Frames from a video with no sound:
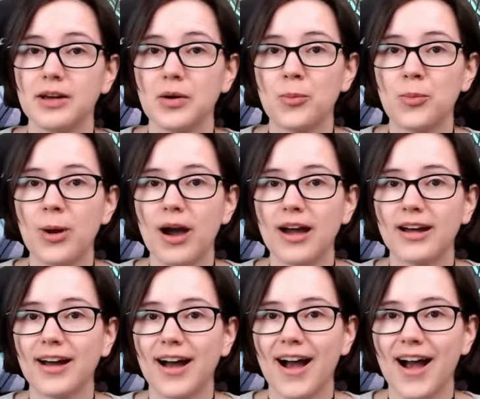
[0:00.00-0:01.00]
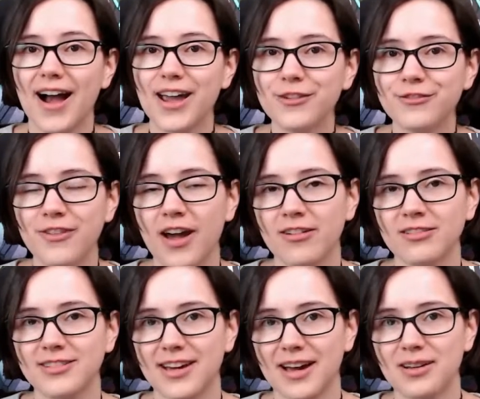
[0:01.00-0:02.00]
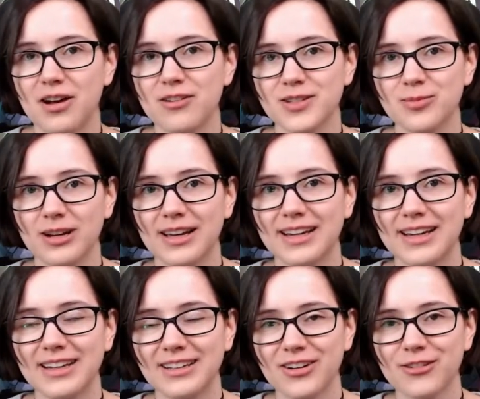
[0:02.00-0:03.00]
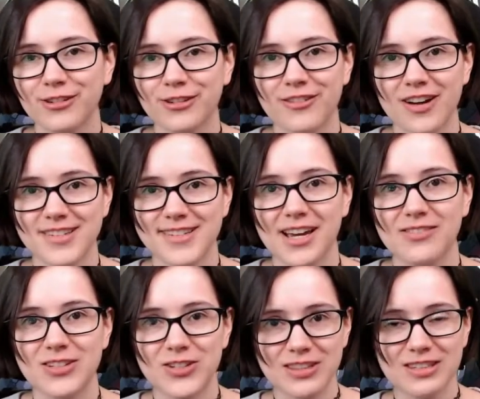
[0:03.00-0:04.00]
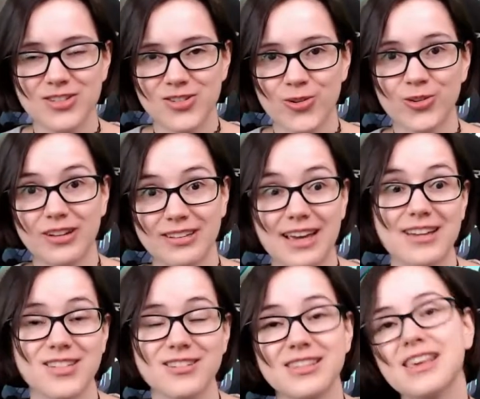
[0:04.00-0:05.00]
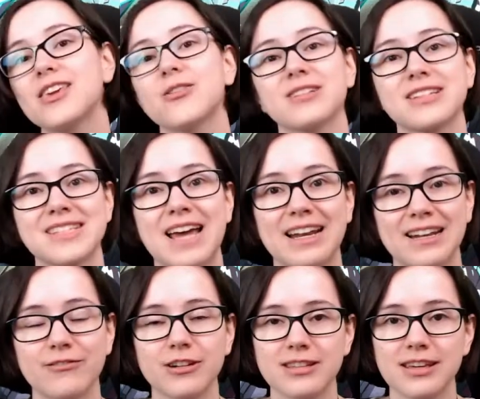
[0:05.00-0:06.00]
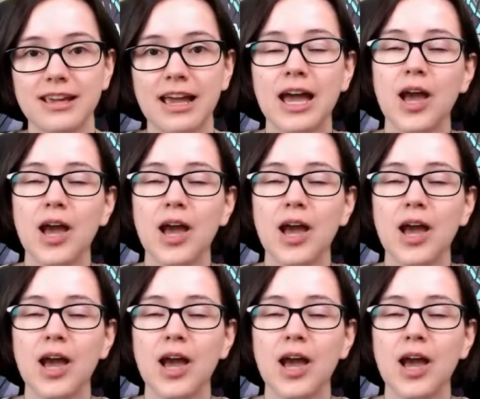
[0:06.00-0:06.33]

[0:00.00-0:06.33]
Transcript: But I have found that after playing it, for the first time, you're doing the tutorial, yes, you think you understand everything.